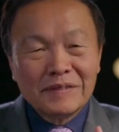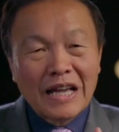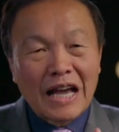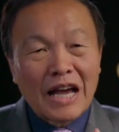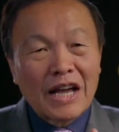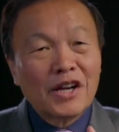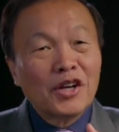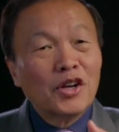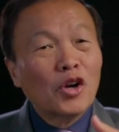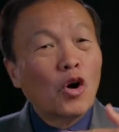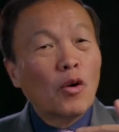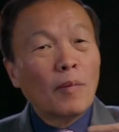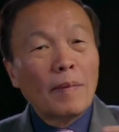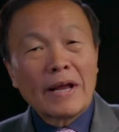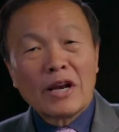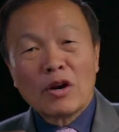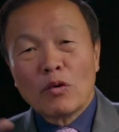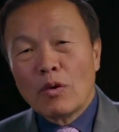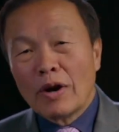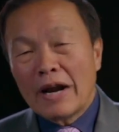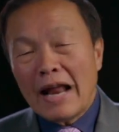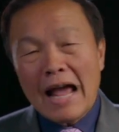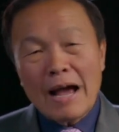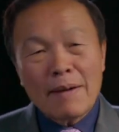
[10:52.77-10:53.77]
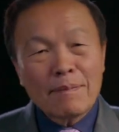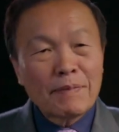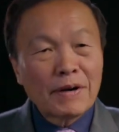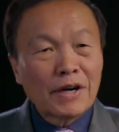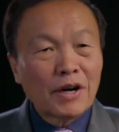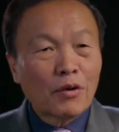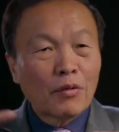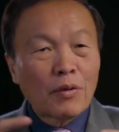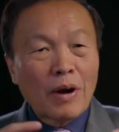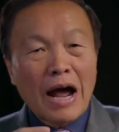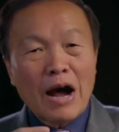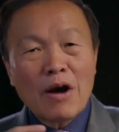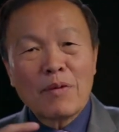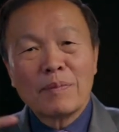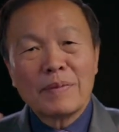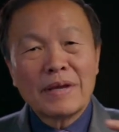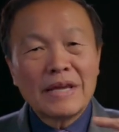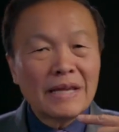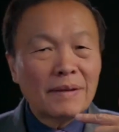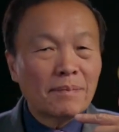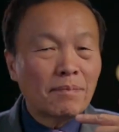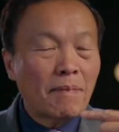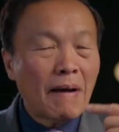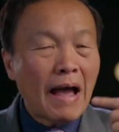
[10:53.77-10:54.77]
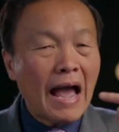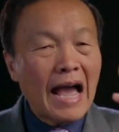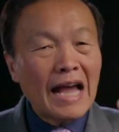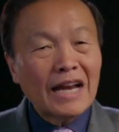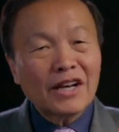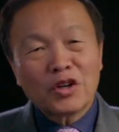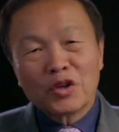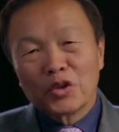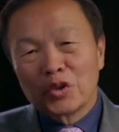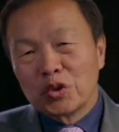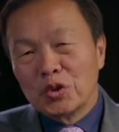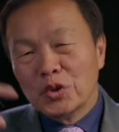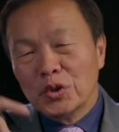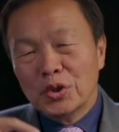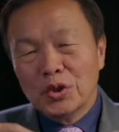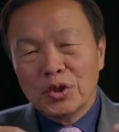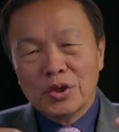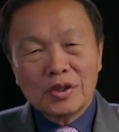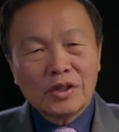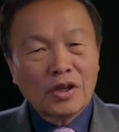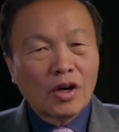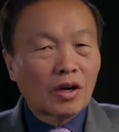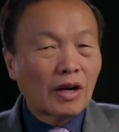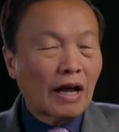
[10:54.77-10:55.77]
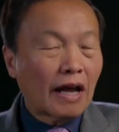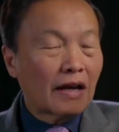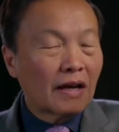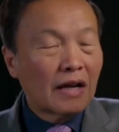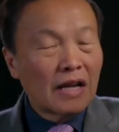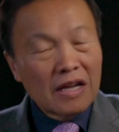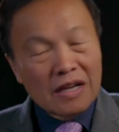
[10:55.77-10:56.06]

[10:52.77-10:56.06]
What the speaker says: And no matter what happened around me, bad or good, or